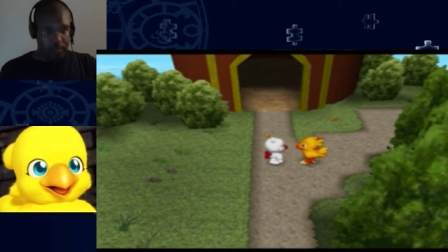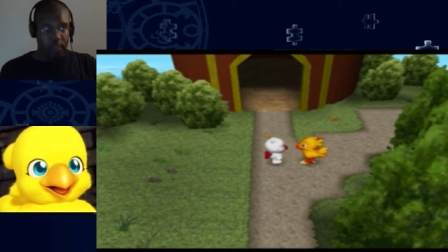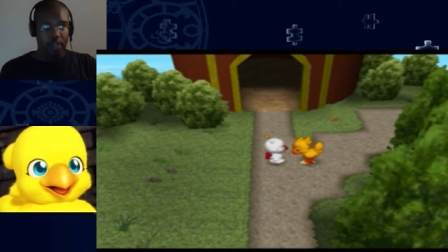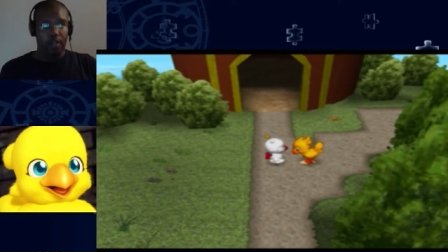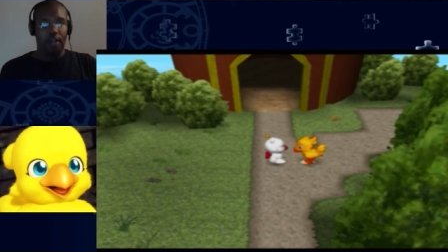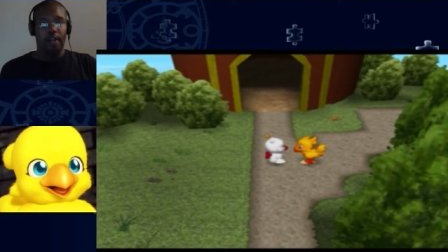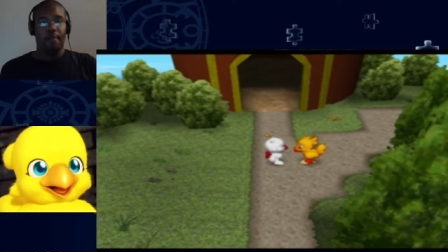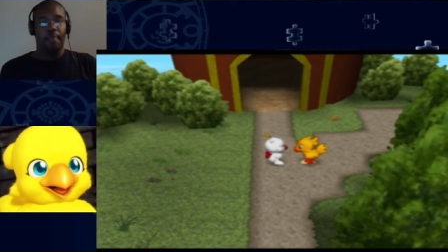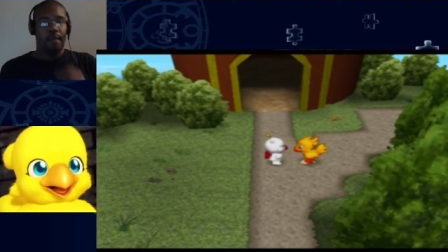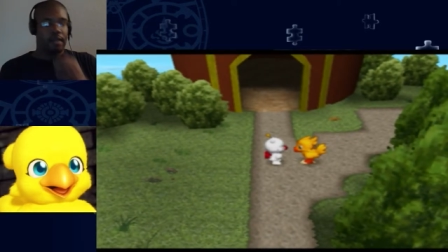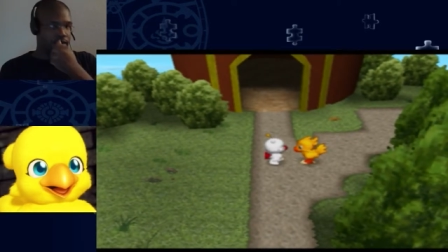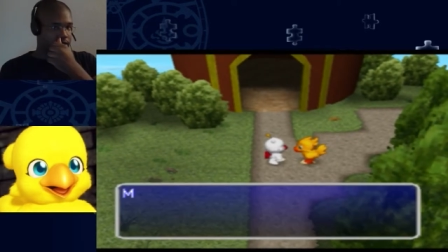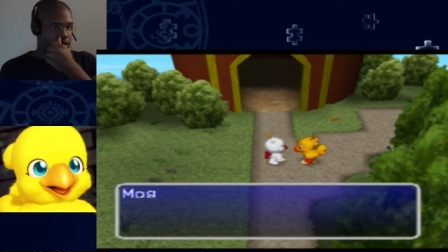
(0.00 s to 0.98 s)
Alright,
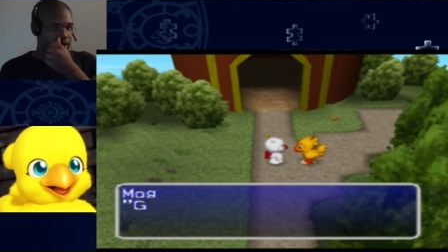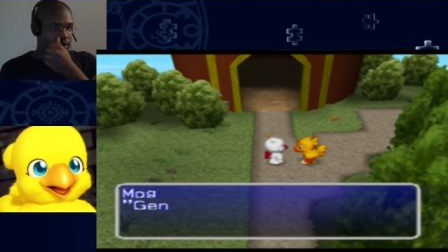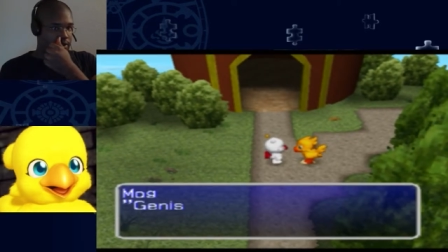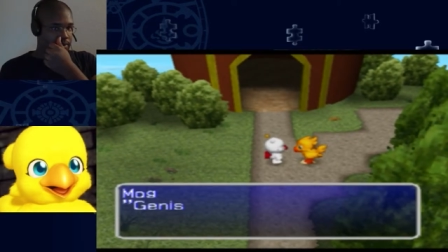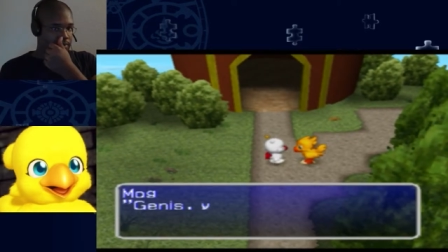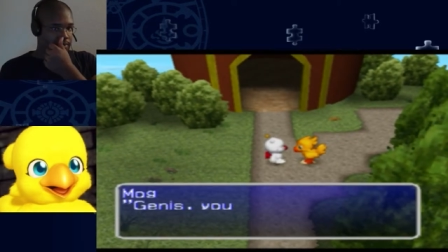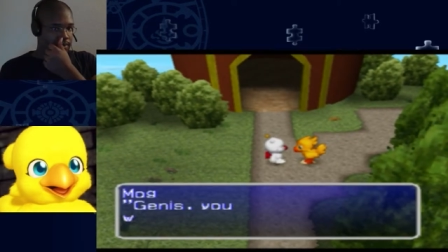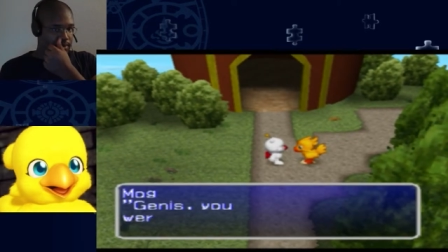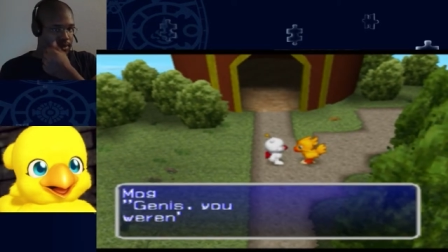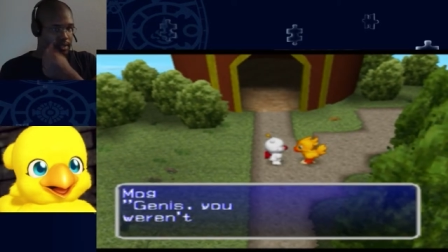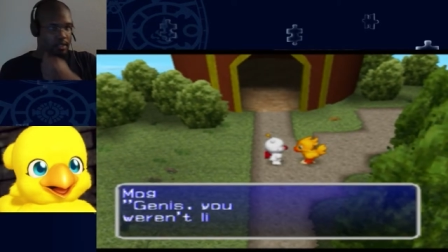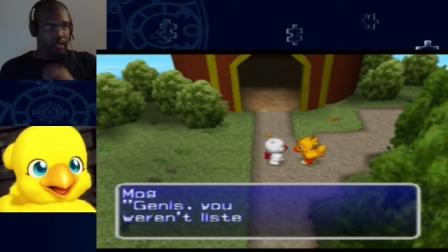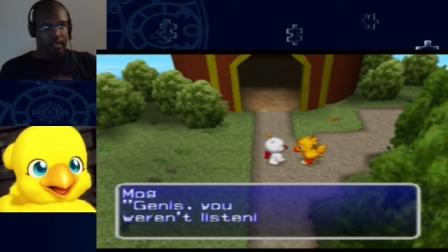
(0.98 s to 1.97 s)
so
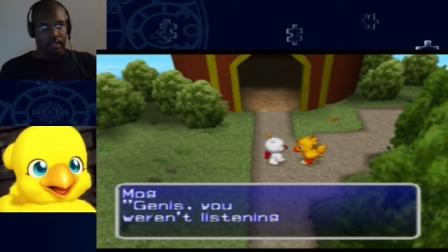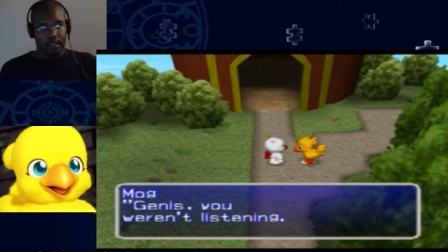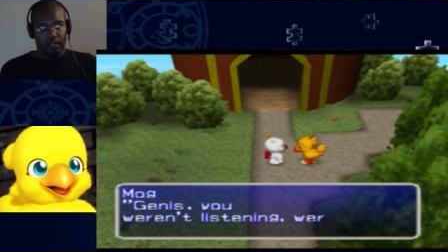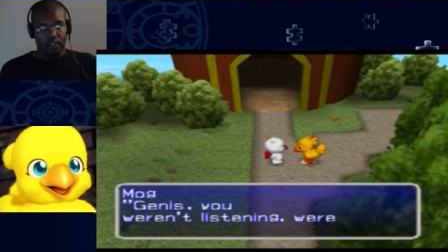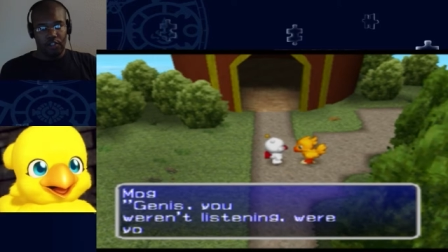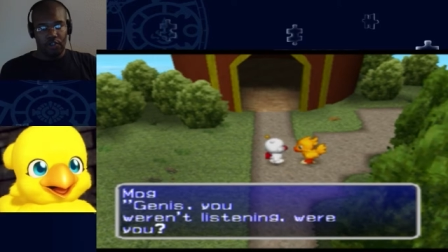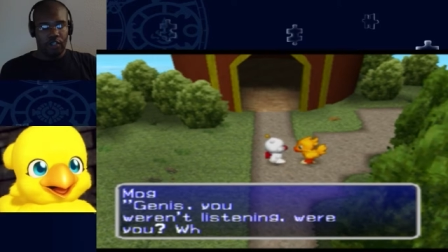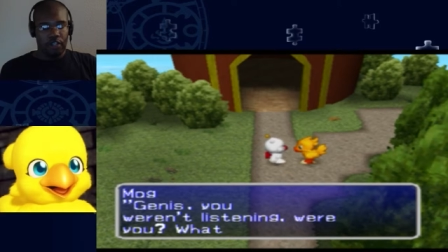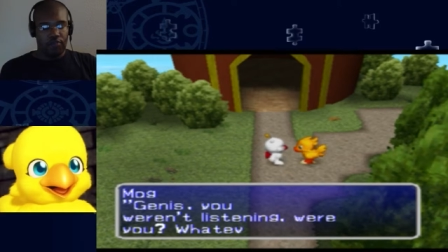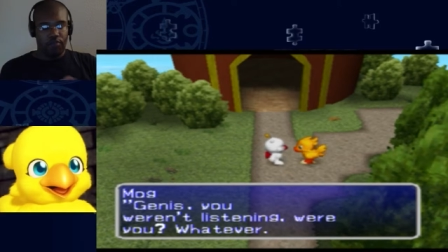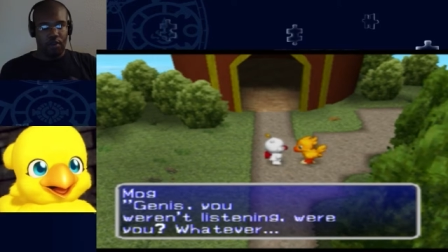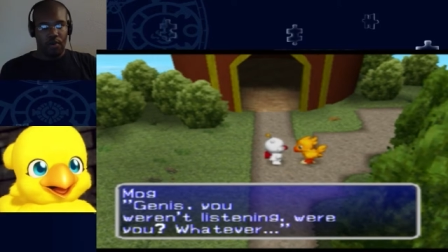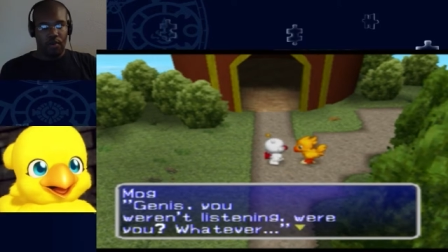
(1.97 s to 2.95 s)
usually
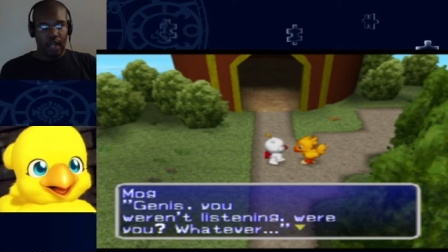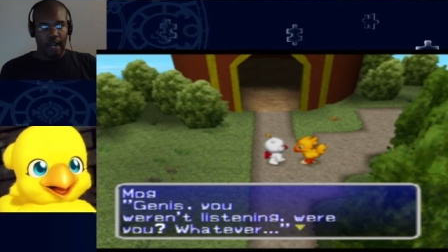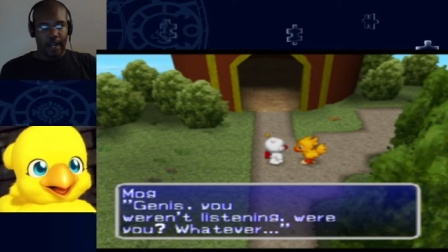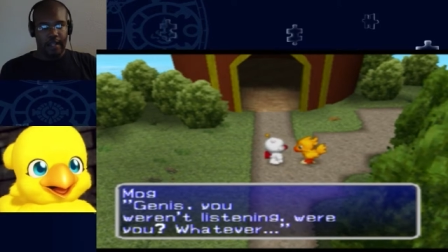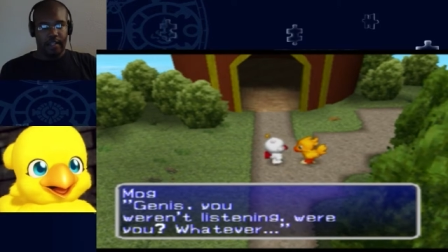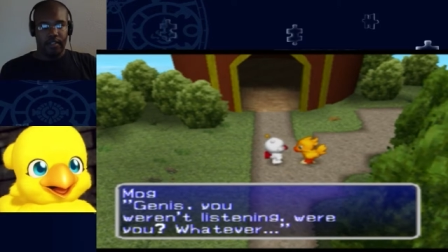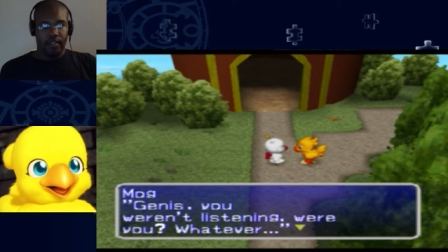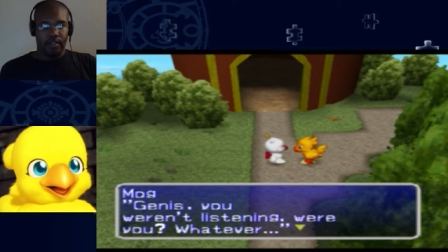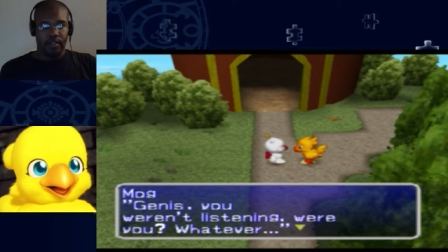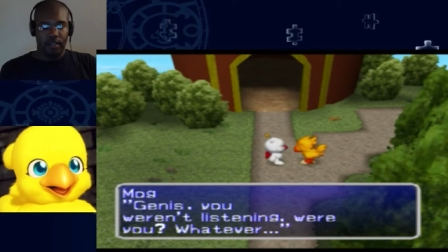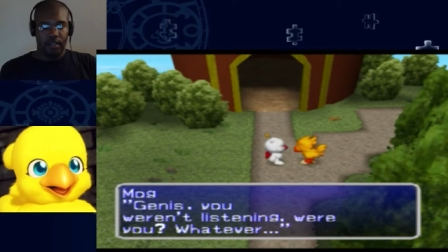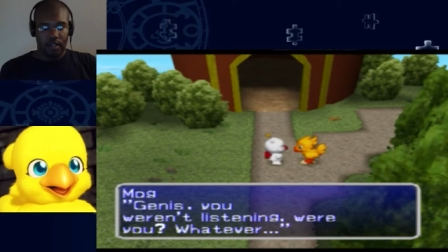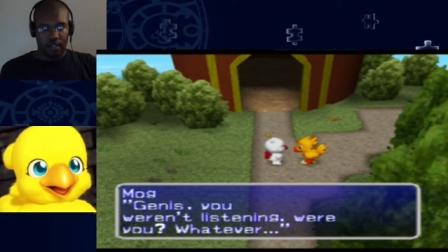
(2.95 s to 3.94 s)
roguelikes
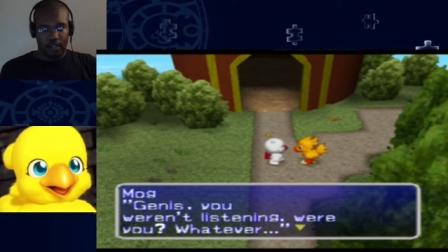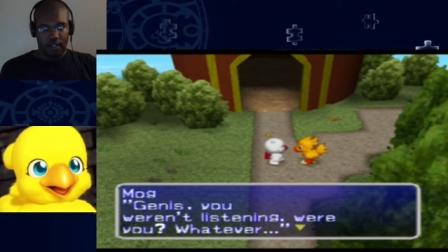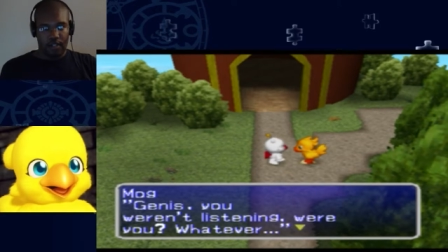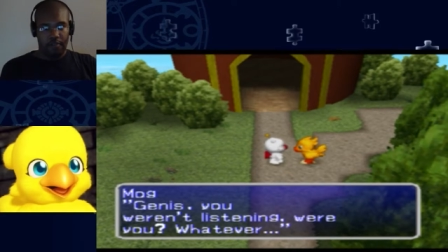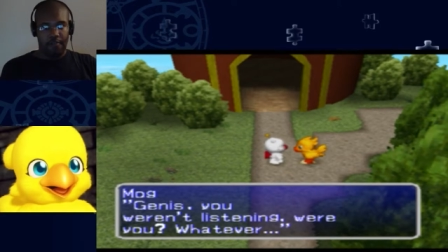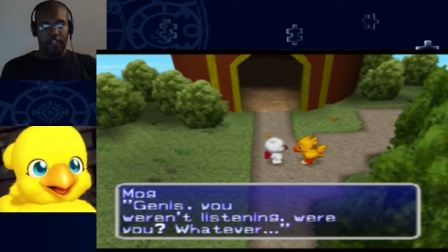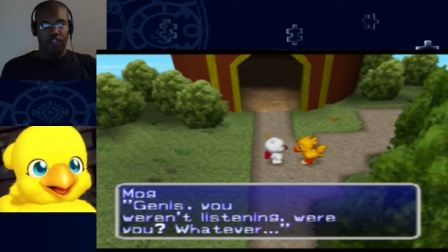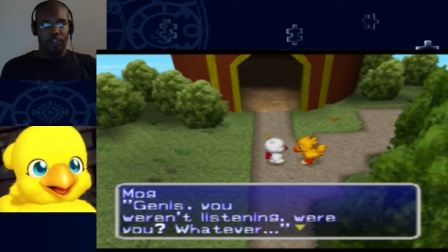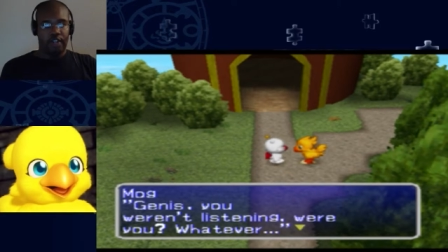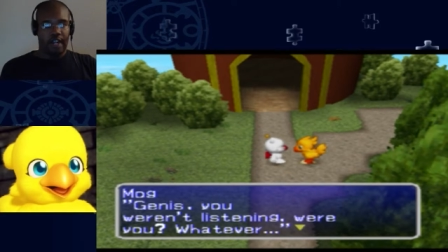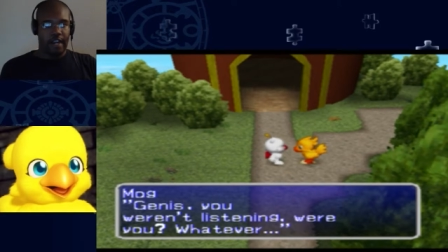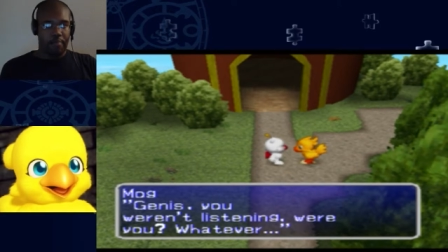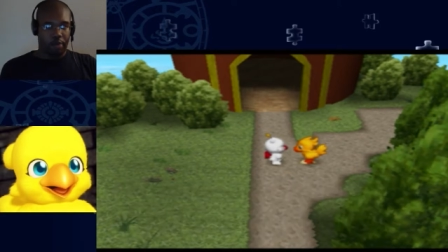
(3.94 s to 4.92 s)
feature
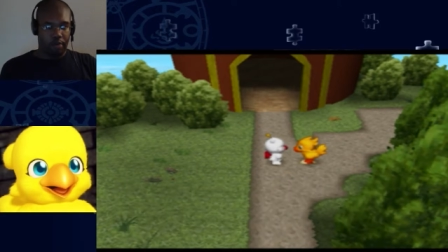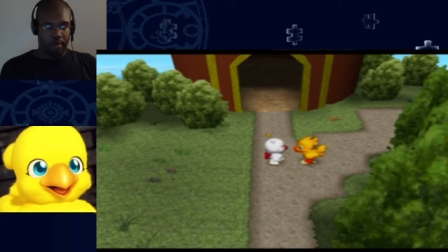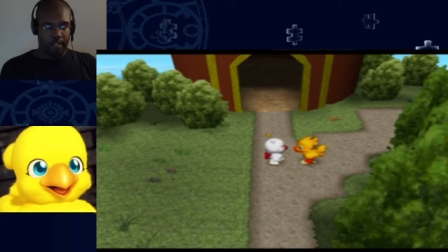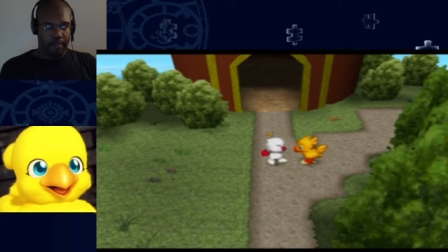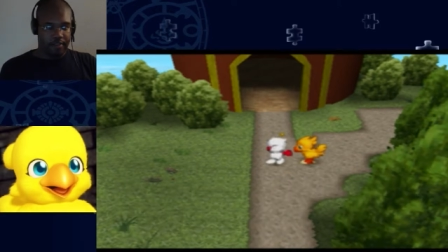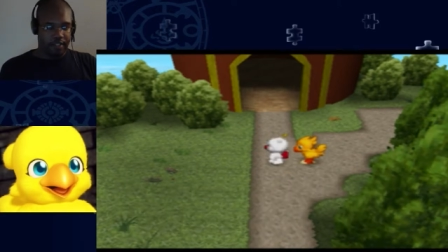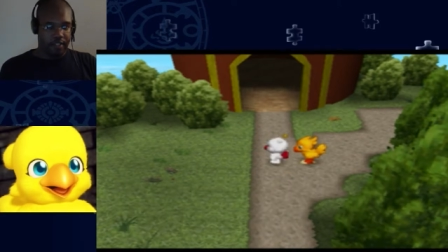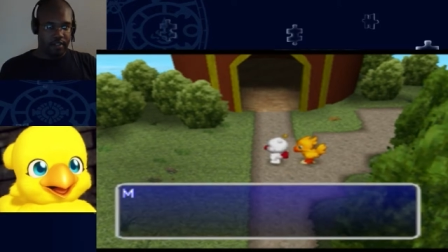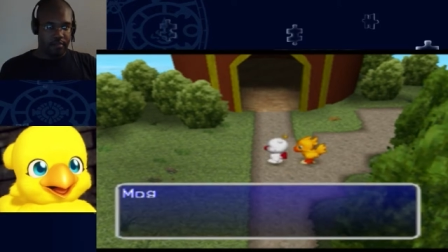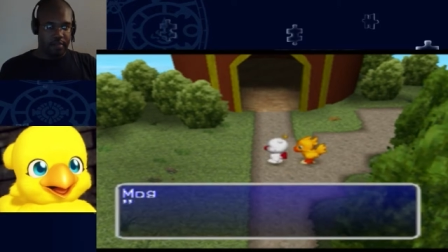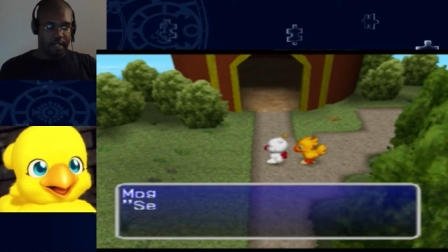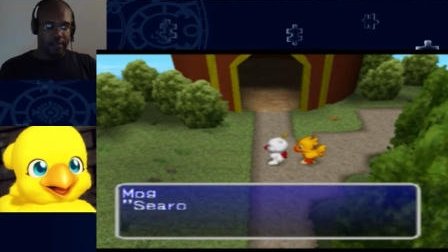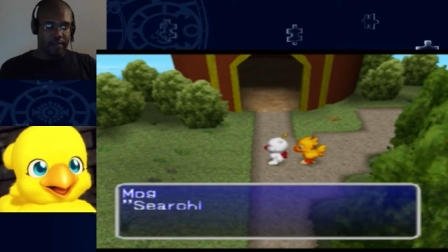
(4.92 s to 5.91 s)
a permadeath
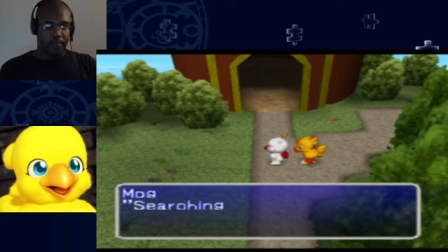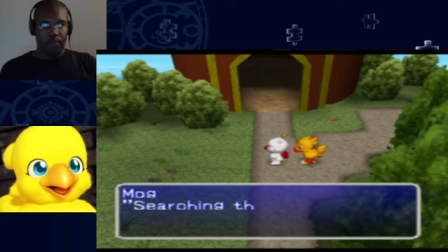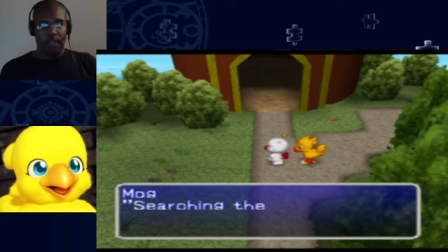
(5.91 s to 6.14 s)
system in it,